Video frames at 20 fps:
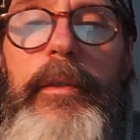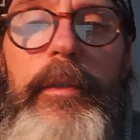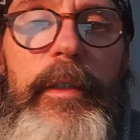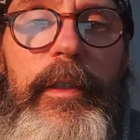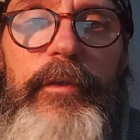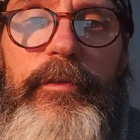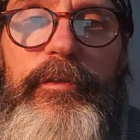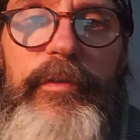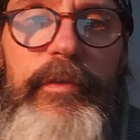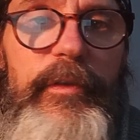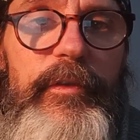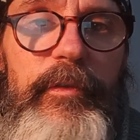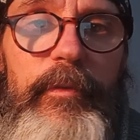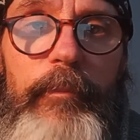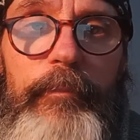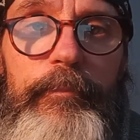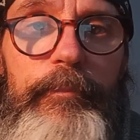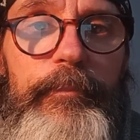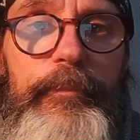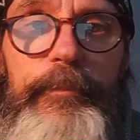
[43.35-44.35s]
This is,
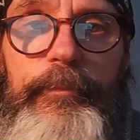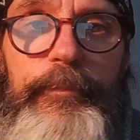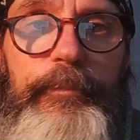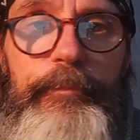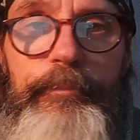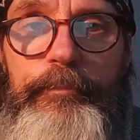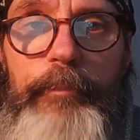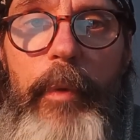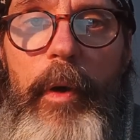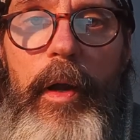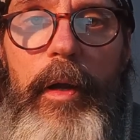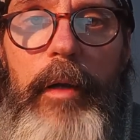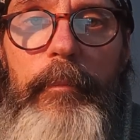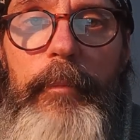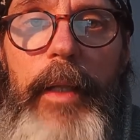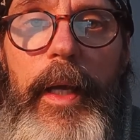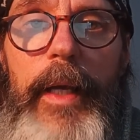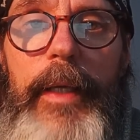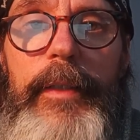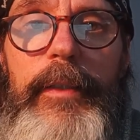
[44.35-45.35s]

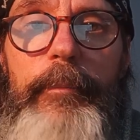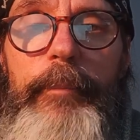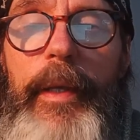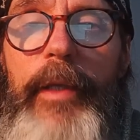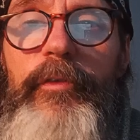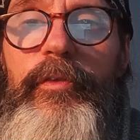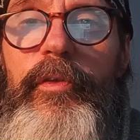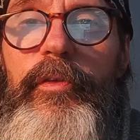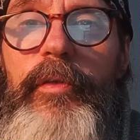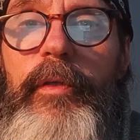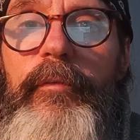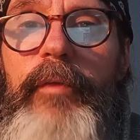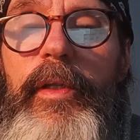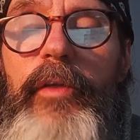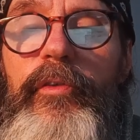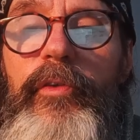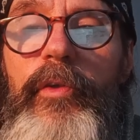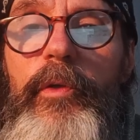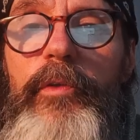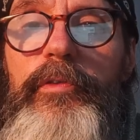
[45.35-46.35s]
bottom line, the basis of the
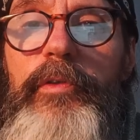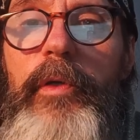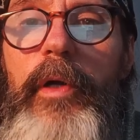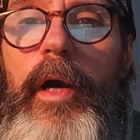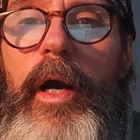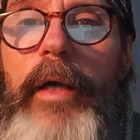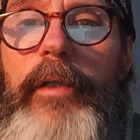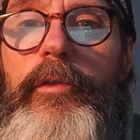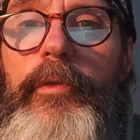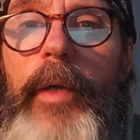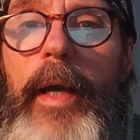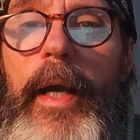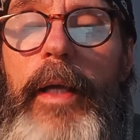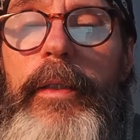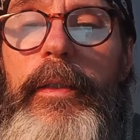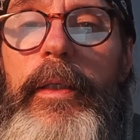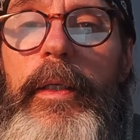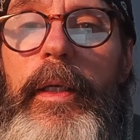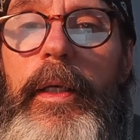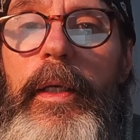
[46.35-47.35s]
social
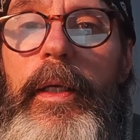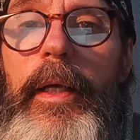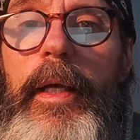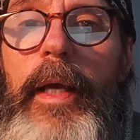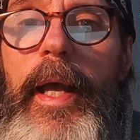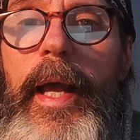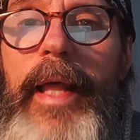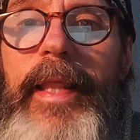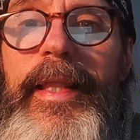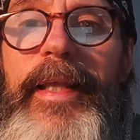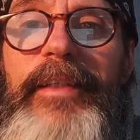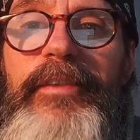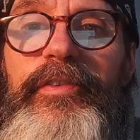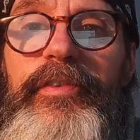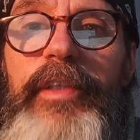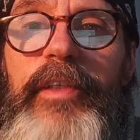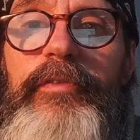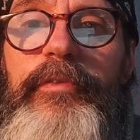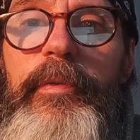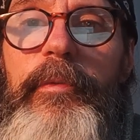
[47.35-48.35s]
contract. These
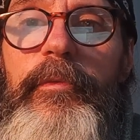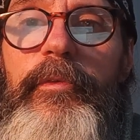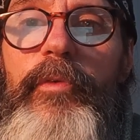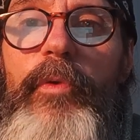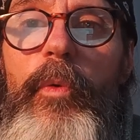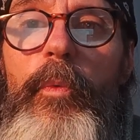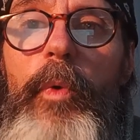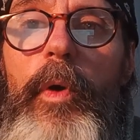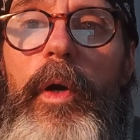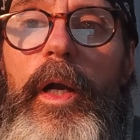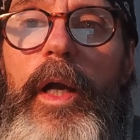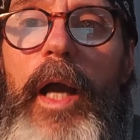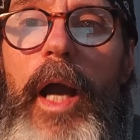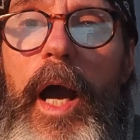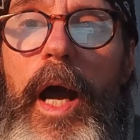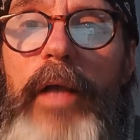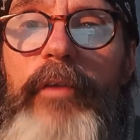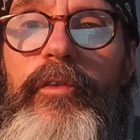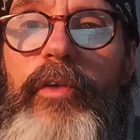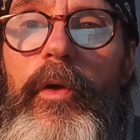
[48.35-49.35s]
systems were a
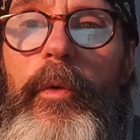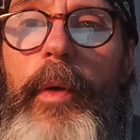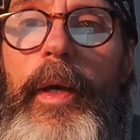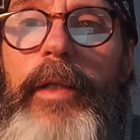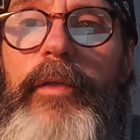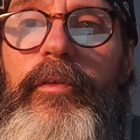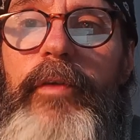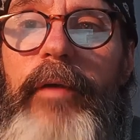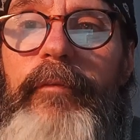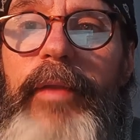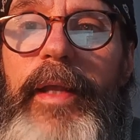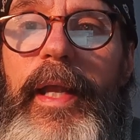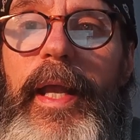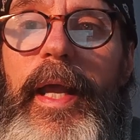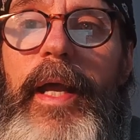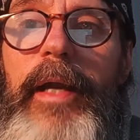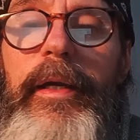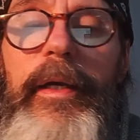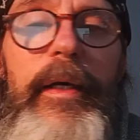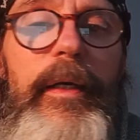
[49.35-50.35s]
consequence of the
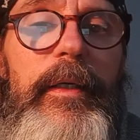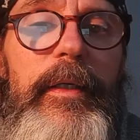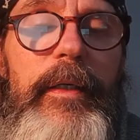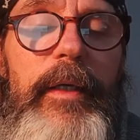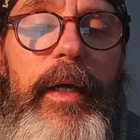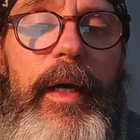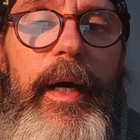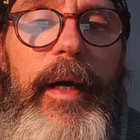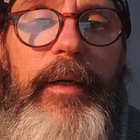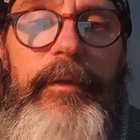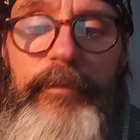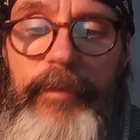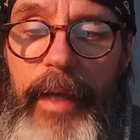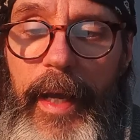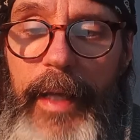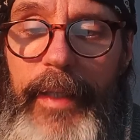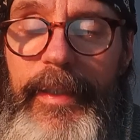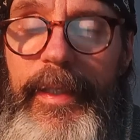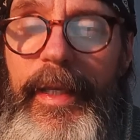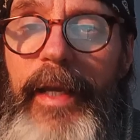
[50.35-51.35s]
era of
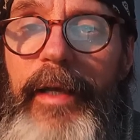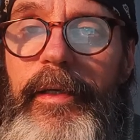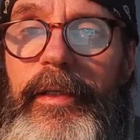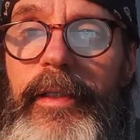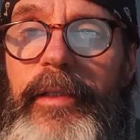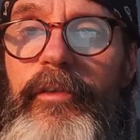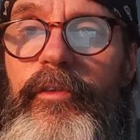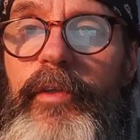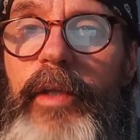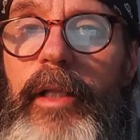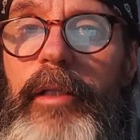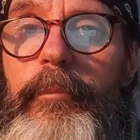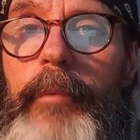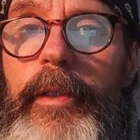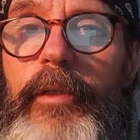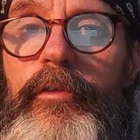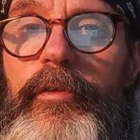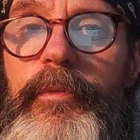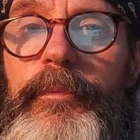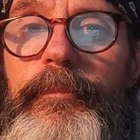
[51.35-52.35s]
agrarian
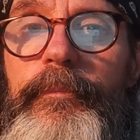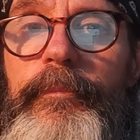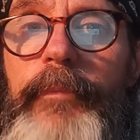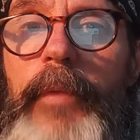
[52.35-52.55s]
settlements.